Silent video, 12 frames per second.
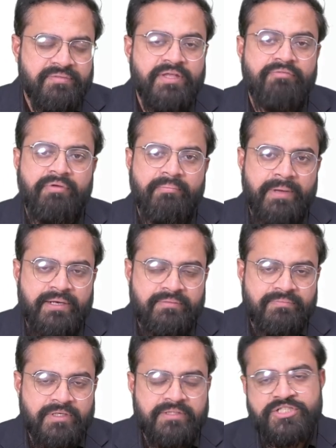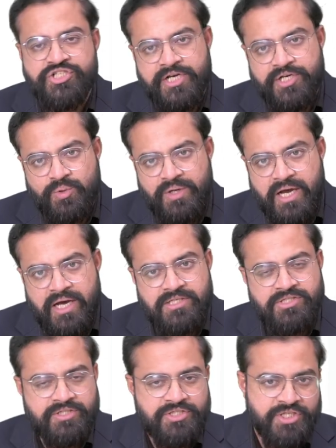the women, the scheduled
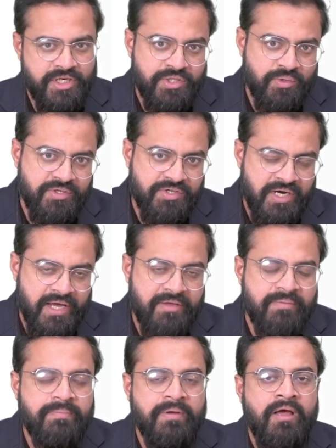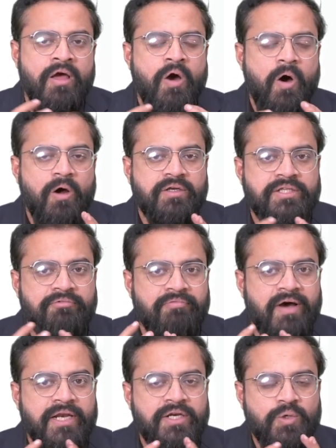caste, the scheduled tribe, or the
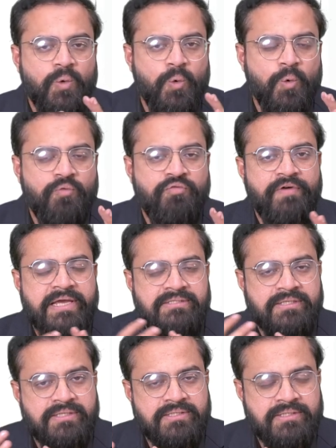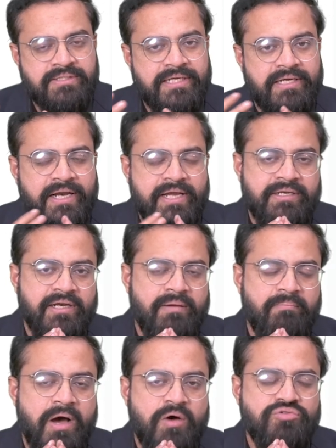one who faces the greater
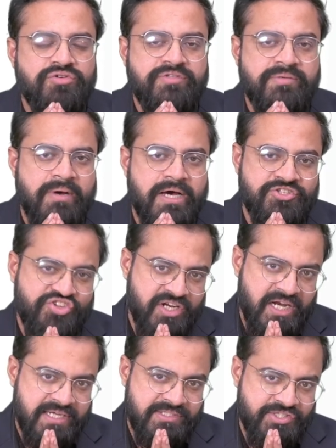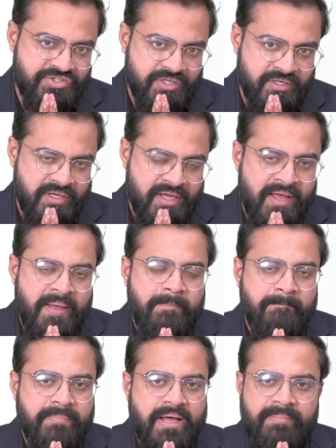amount of the marginalization.
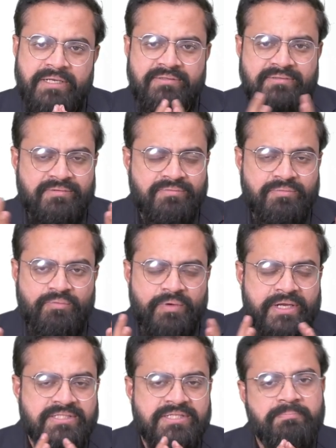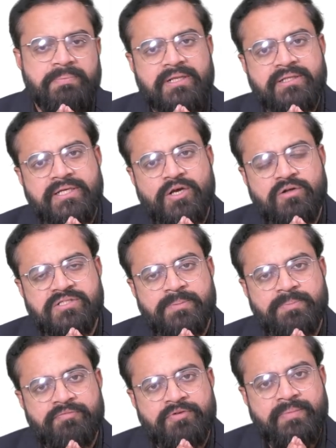I mean, very simple, the
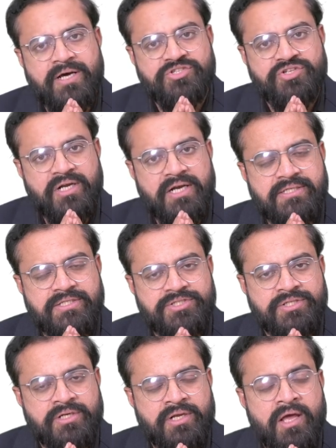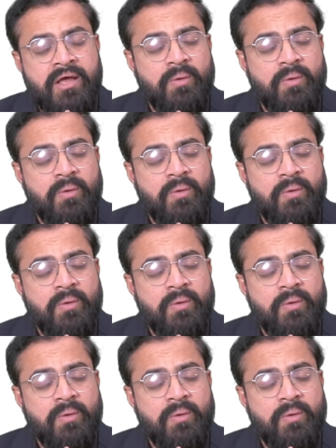concept of a marginalization.